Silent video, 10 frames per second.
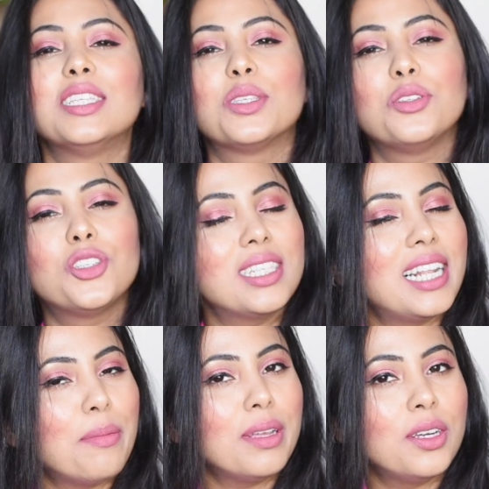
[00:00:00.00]
So just
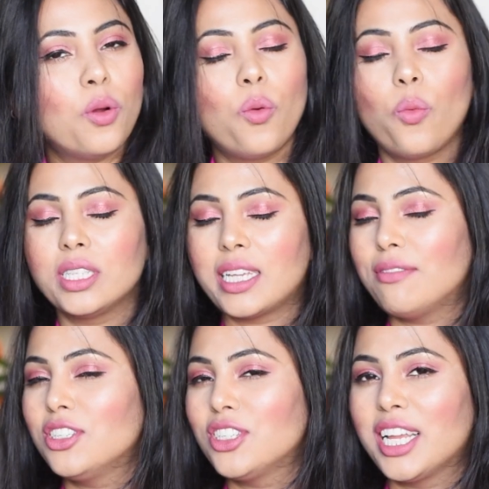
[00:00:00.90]
let me know
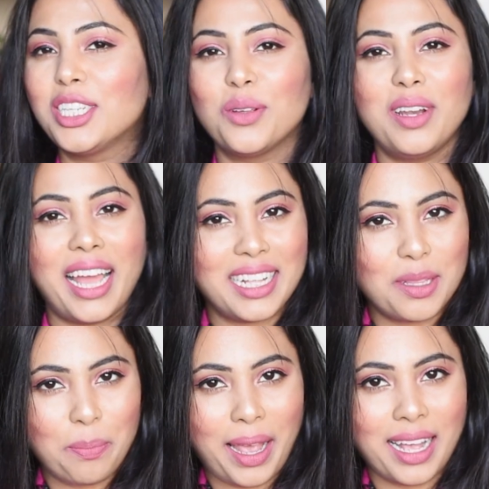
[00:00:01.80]
whichever shade you like the
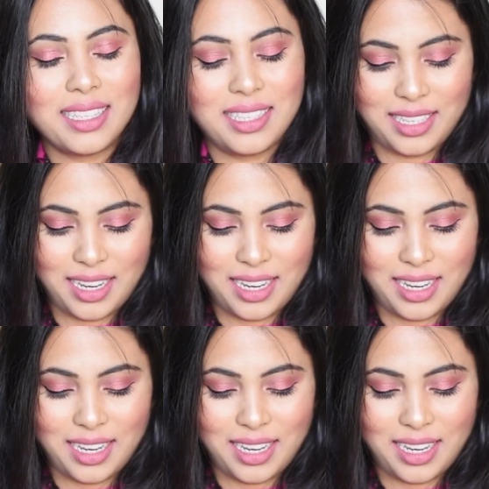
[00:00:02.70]
best.